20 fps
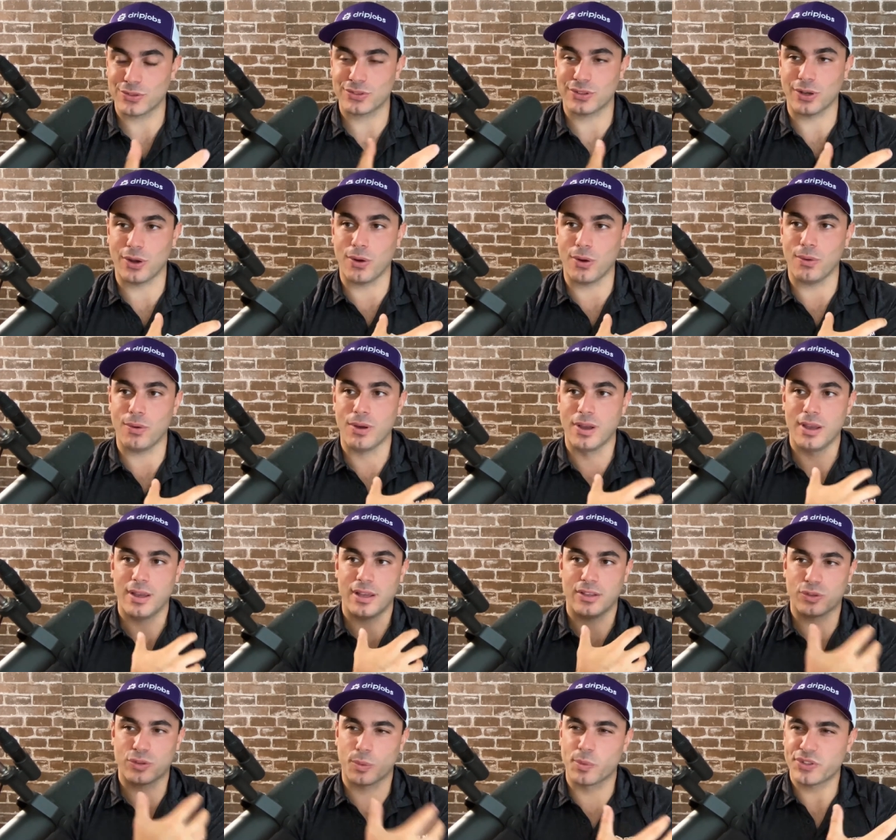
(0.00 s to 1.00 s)
so
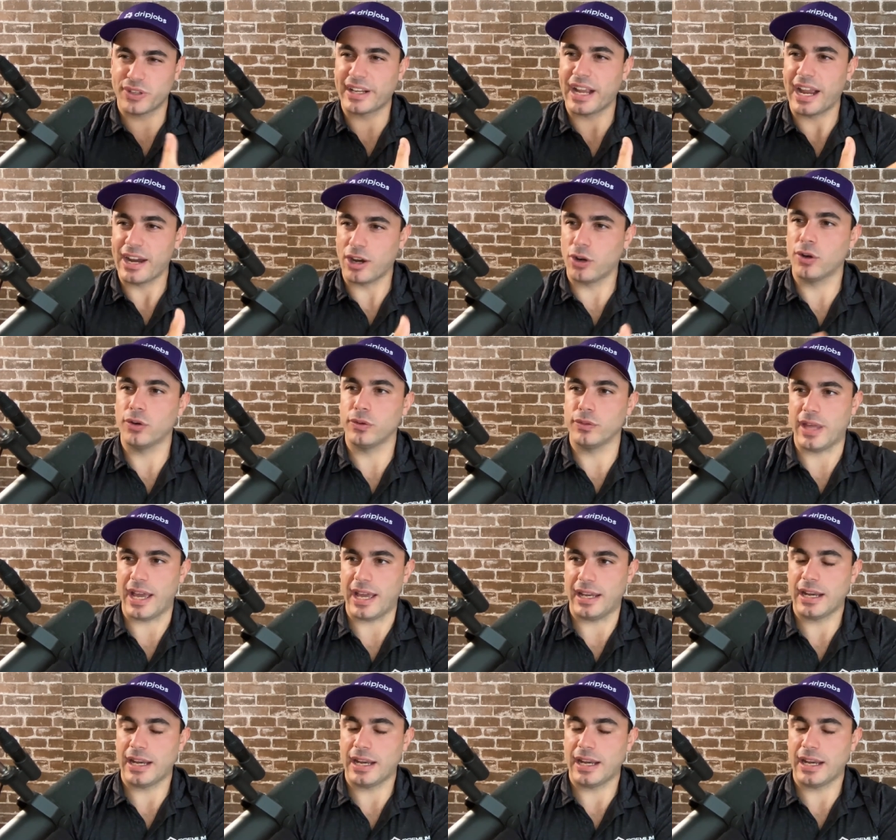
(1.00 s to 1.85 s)
it's almost like I earned that.